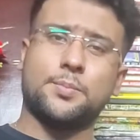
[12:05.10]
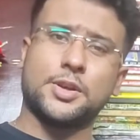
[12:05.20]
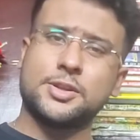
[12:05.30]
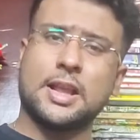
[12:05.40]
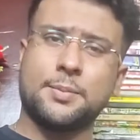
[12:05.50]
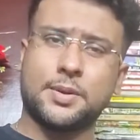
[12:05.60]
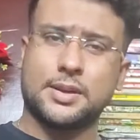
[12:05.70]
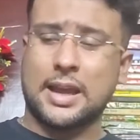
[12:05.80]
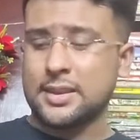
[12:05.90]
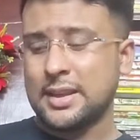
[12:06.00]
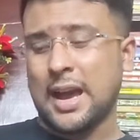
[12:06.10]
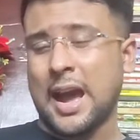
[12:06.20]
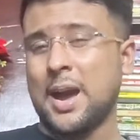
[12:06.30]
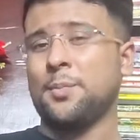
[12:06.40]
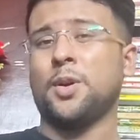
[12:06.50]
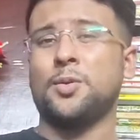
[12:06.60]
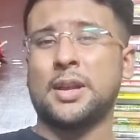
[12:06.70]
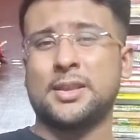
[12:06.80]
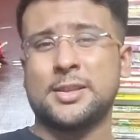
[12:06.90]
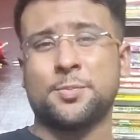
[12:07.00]
press the like button. I think I'm gonna
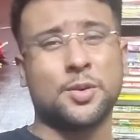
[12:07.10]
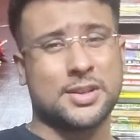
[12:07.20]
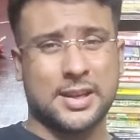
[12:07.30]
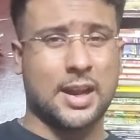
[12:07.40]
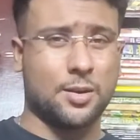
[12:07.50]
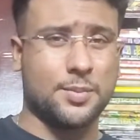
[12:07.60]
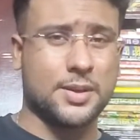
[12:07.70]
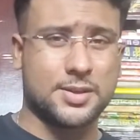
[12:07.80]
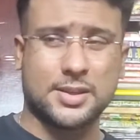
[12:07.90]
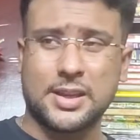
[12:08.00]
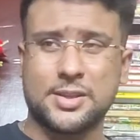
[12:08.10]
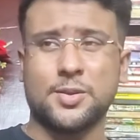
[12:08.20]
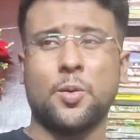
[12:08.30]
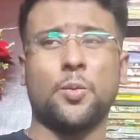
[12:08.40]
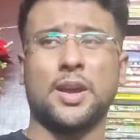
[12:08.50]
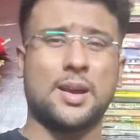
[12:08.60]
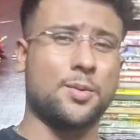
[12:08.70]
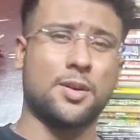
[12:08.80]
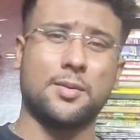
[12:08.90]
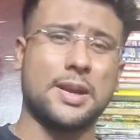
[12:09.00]
rate this book 10 out of 10 stars. There's no way I'm
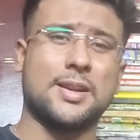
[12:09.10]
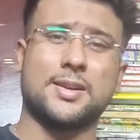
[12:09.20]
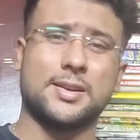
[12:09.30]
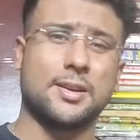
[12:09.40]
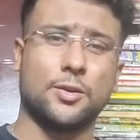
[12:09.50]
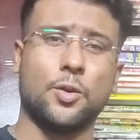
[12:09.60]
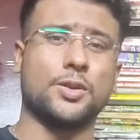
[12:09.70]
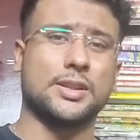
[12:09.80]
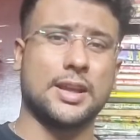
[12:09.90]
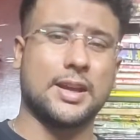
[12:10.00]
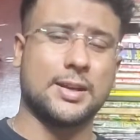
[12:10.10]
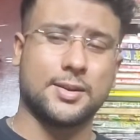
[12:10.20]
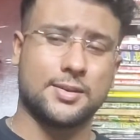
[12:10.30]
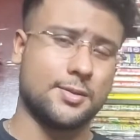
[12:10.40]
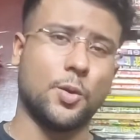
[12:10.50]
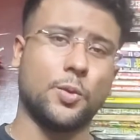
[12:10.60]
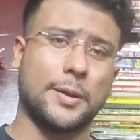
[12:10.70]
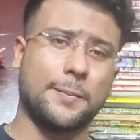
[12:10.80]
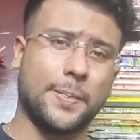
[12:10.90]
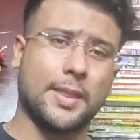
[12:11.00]
gonna rate it lower than that. No
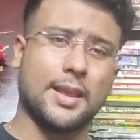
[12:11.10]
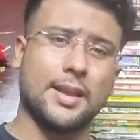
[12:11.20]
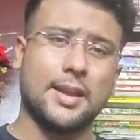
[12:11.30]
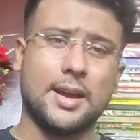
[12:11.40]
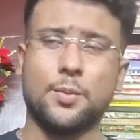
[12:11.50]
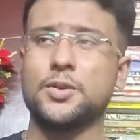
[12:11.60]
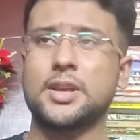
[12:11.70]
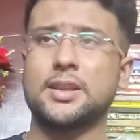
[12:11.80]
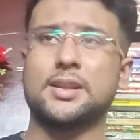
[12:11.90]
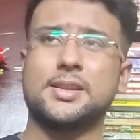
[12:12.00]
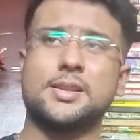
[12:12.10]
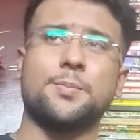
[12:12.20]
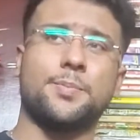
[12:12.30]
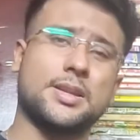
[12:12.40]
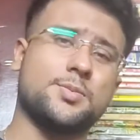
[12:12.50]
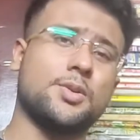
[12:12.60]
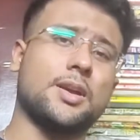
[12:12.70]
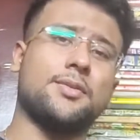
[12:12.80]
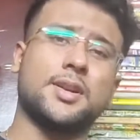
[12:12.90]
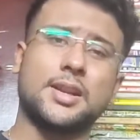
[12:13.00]
way. I'm not saying that this is the best book
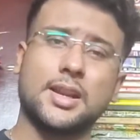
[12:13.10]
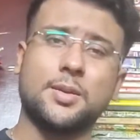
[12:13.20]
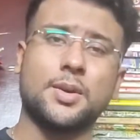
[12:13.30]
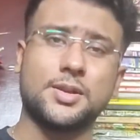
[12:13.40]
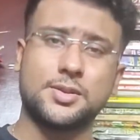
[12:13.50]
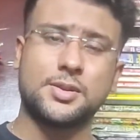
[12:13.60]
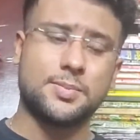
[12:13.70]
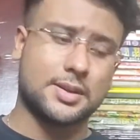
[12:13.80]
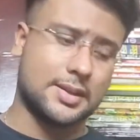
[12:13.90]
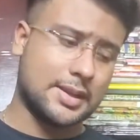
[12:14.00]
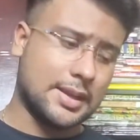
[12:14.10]
ever written in human history, but